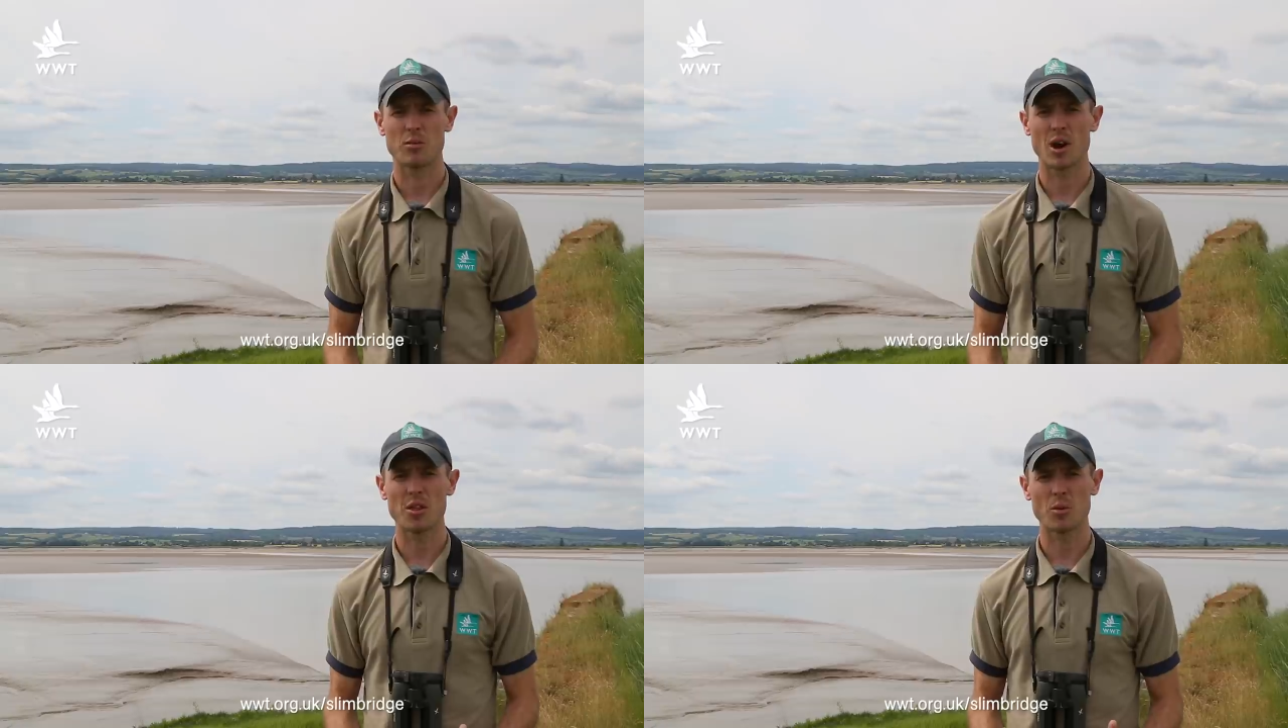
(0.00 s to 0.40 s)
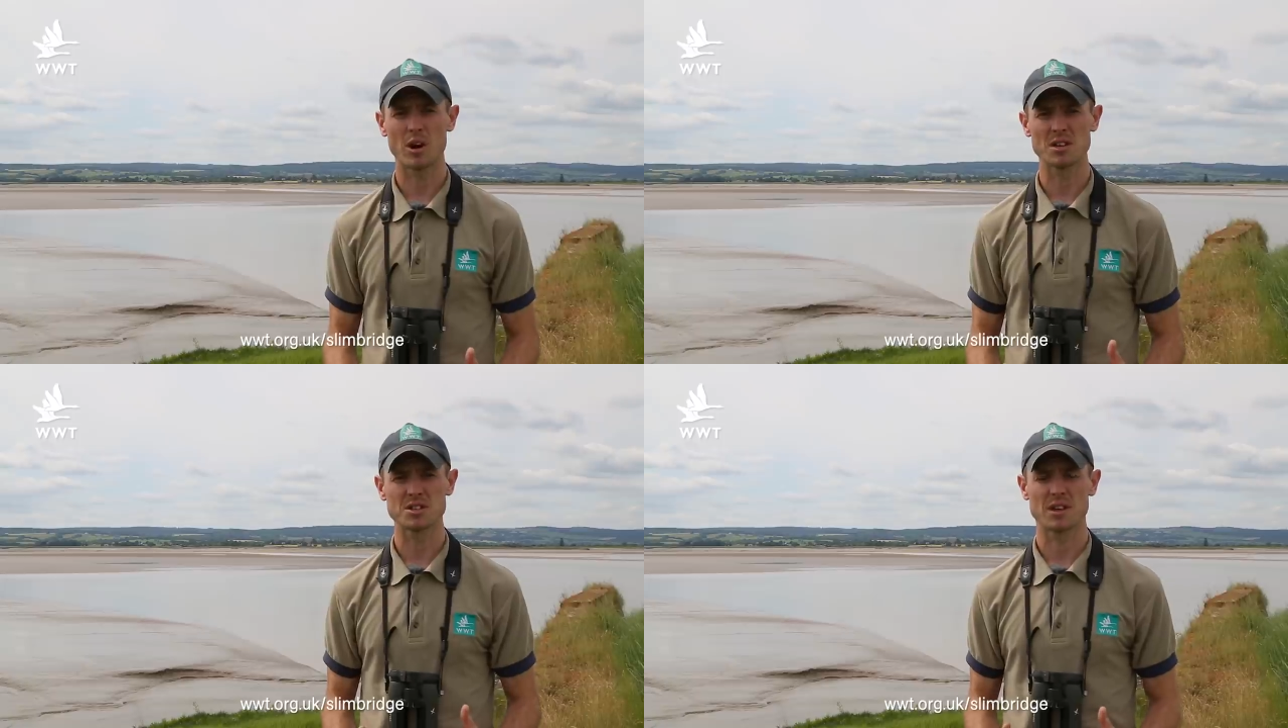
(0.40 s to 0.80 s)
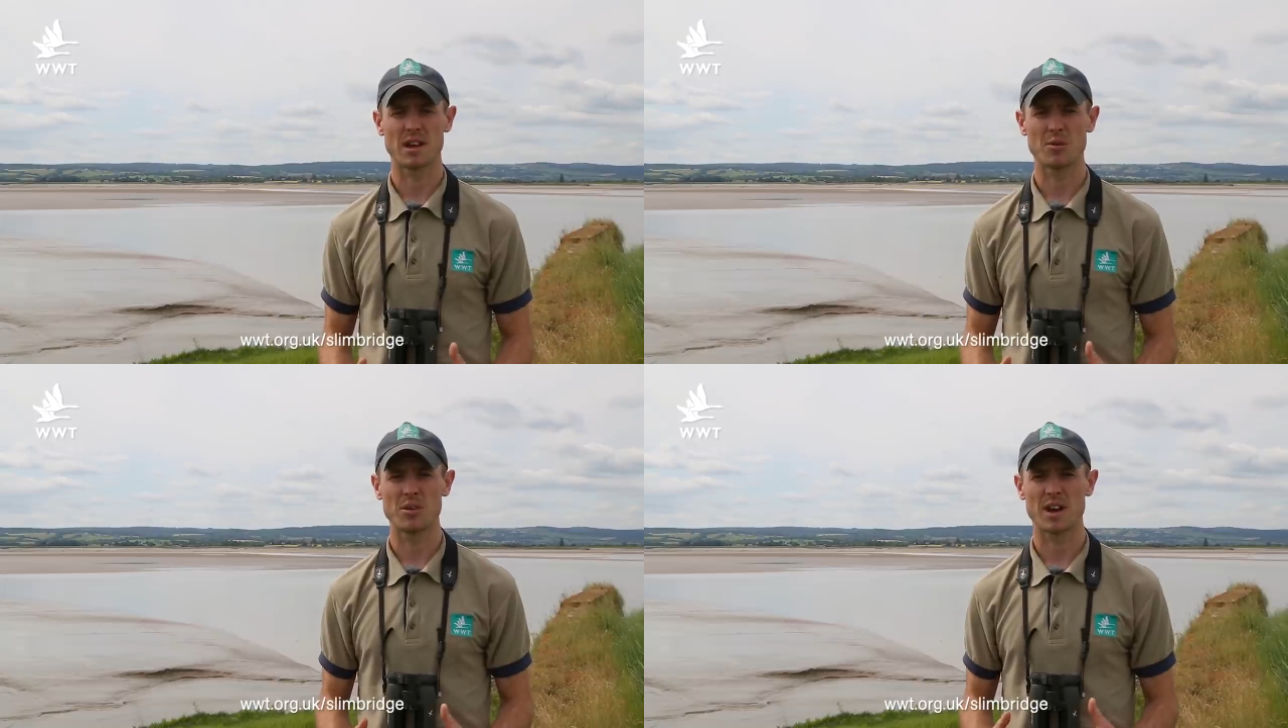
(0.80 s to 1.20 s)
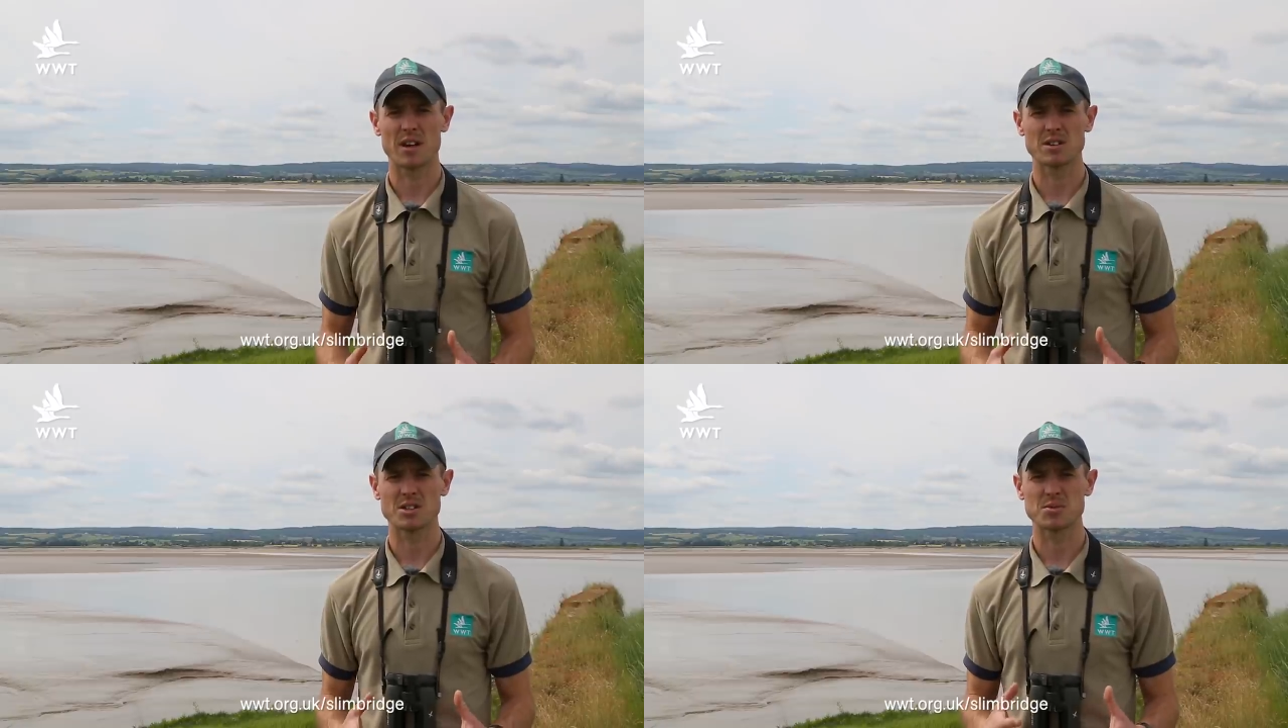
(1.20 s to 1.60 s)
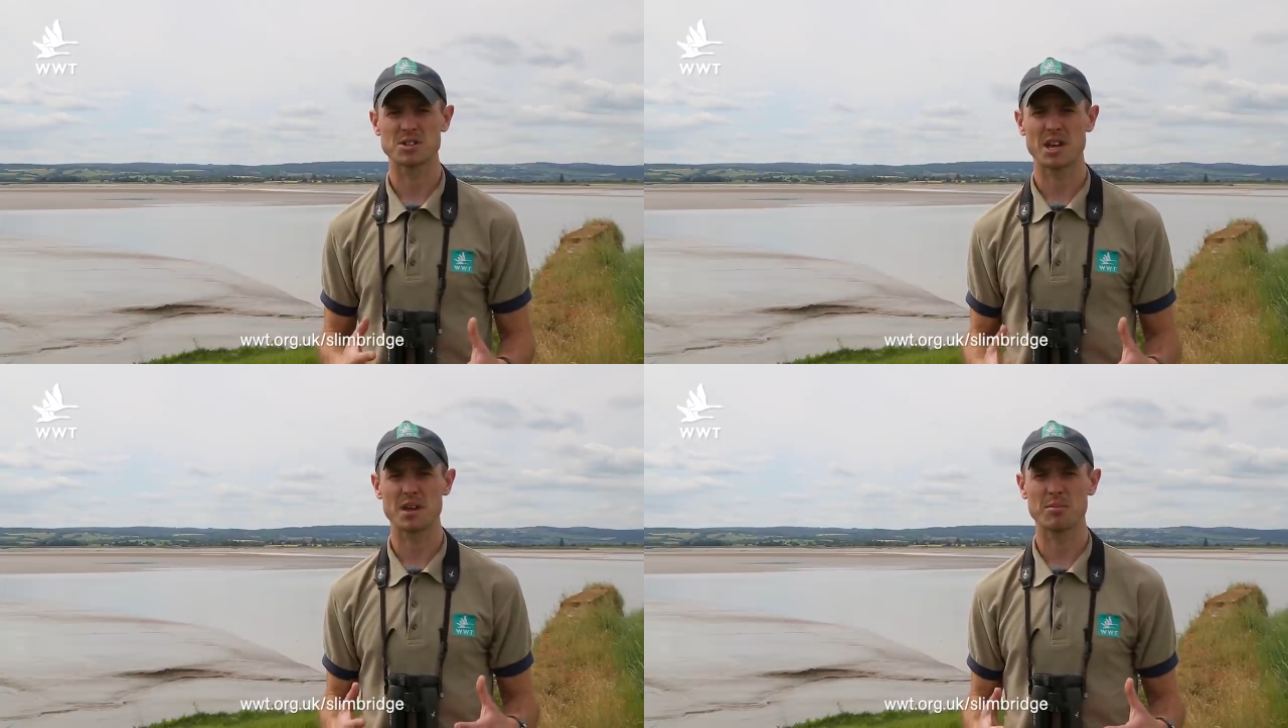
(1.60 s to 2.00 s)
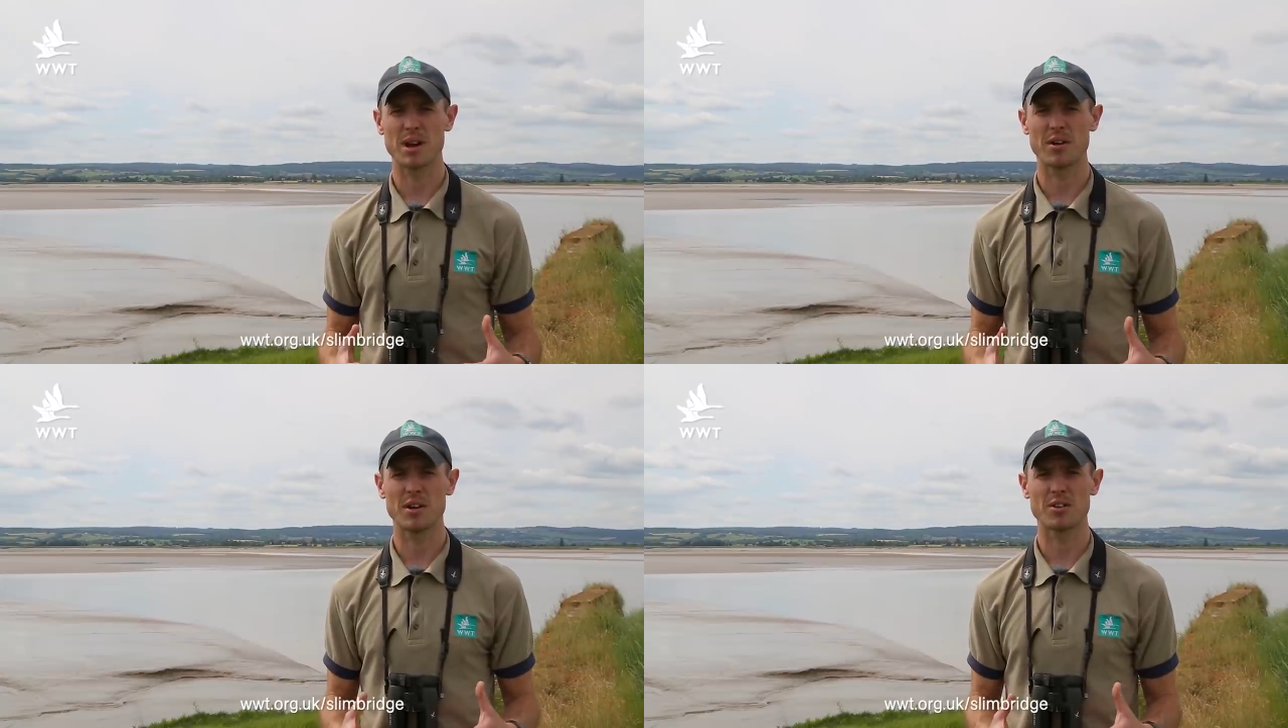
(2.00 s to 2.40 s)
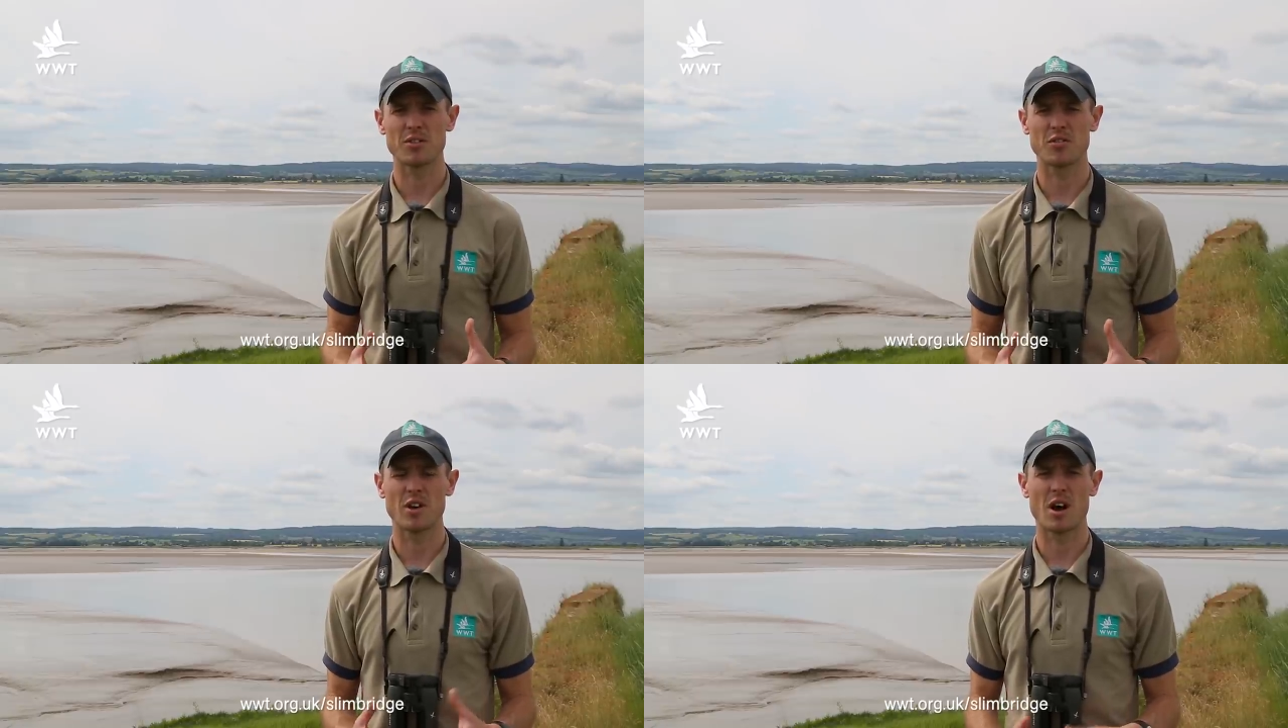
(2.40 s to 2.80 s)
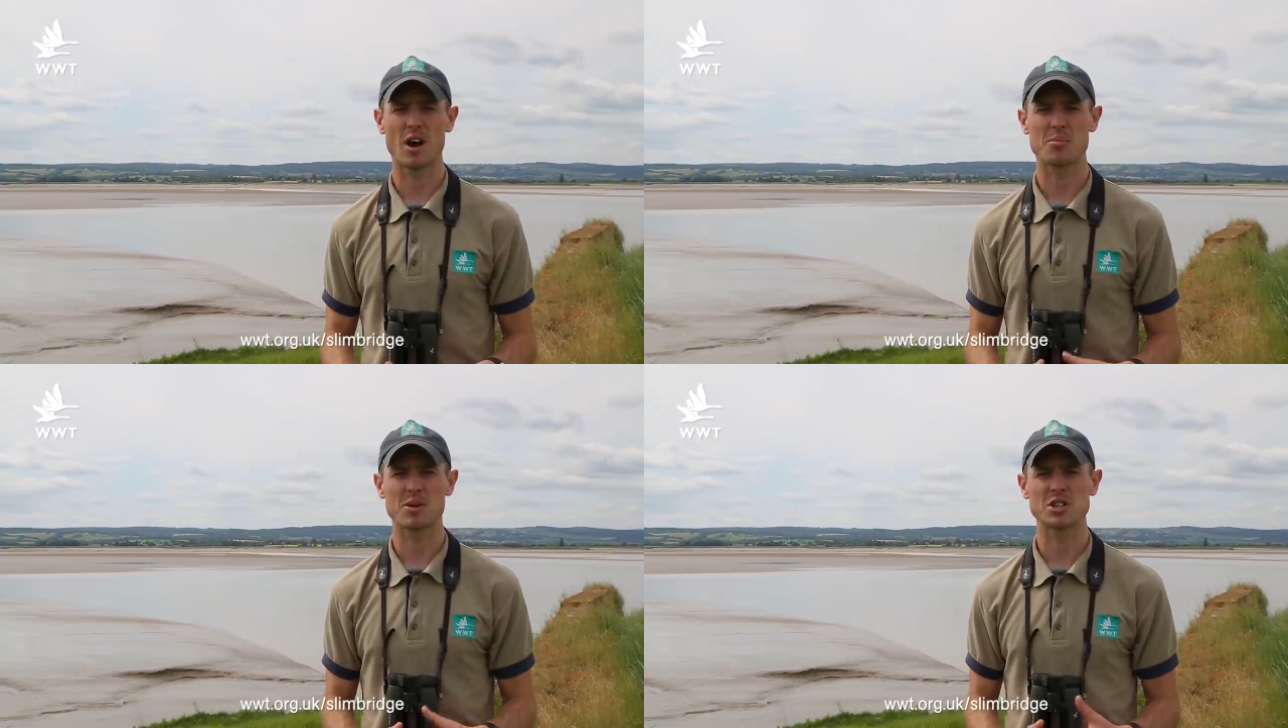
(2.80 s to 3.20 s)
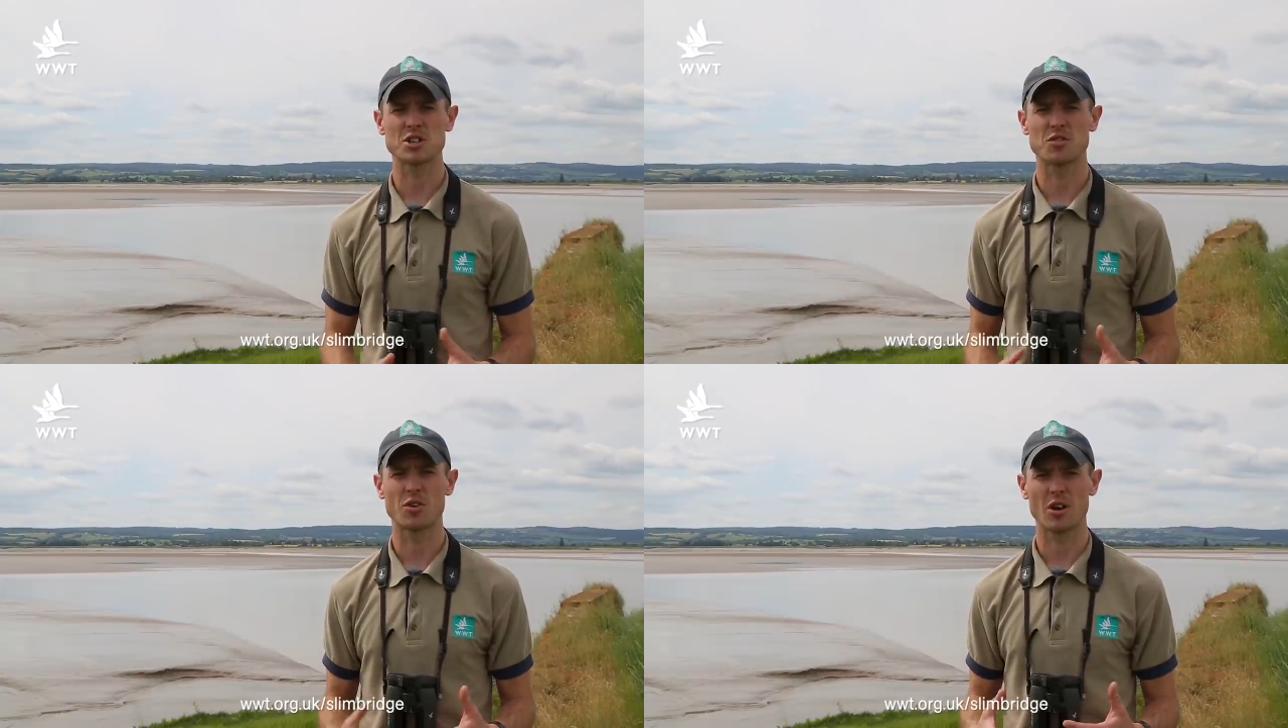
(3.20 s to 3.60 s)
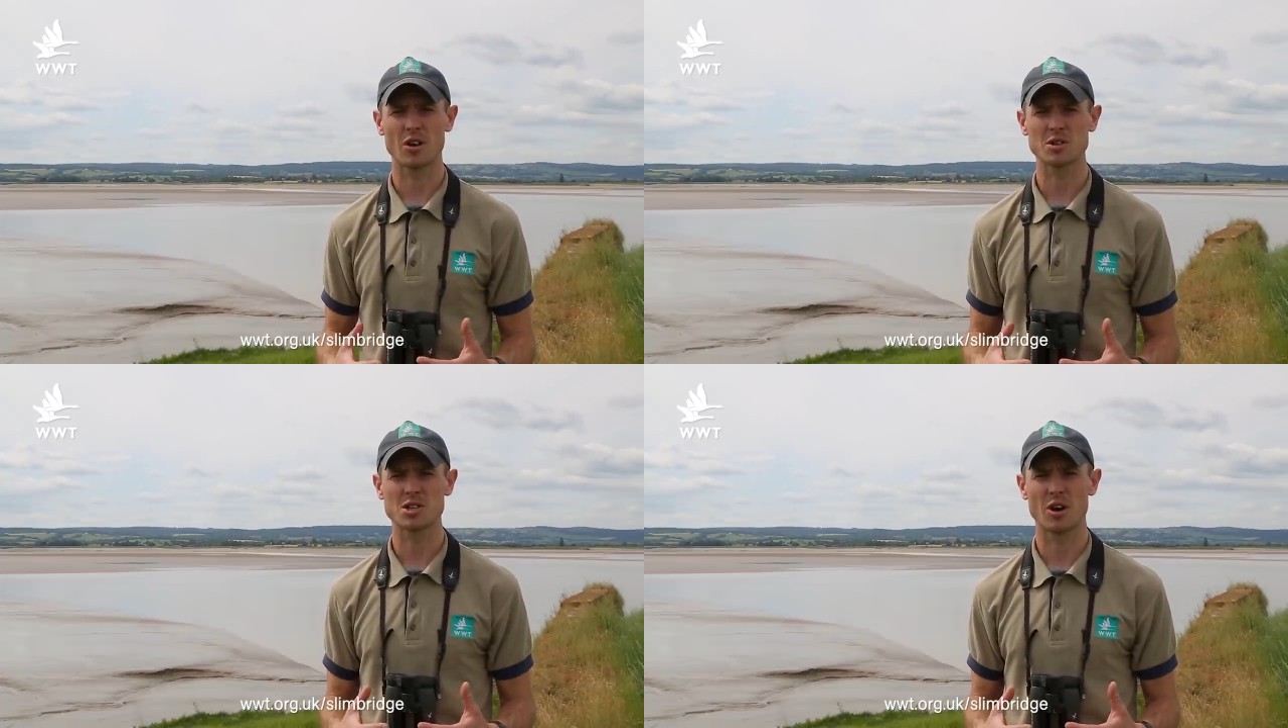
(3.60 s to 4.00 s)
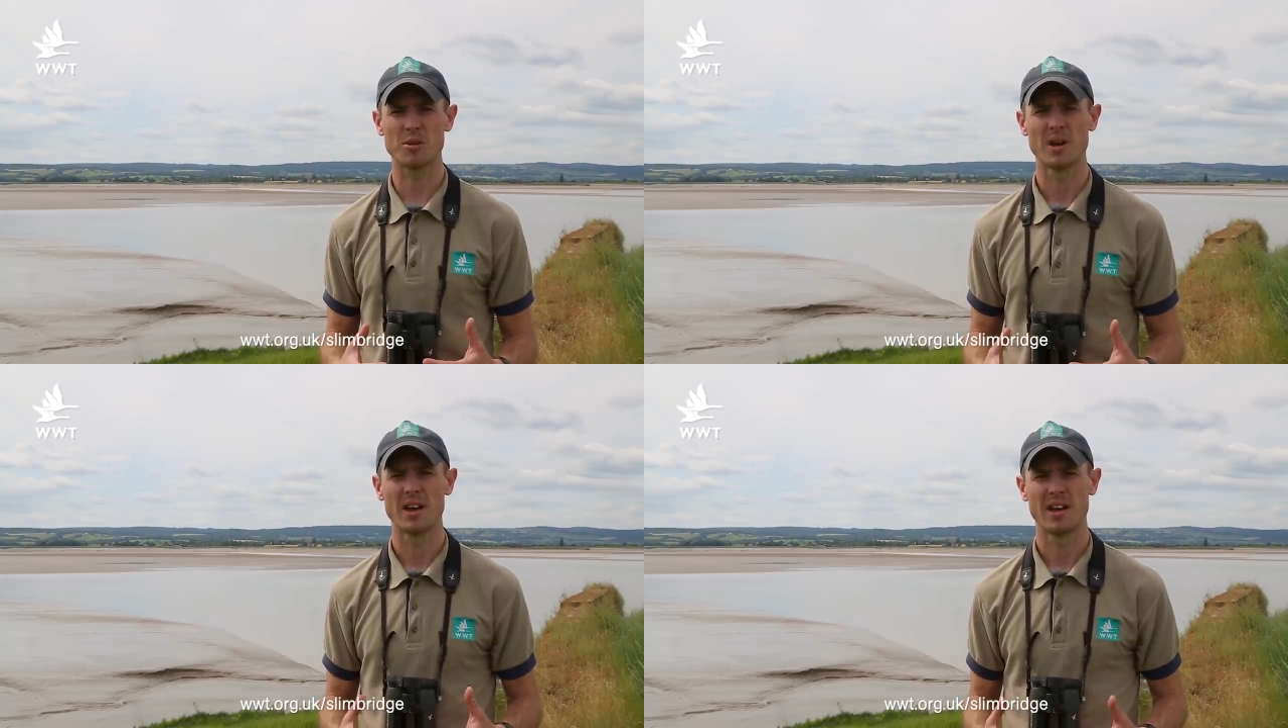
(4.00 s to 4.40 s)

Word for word: Weather-wise, we've had a sustained period of high pressure for a long time,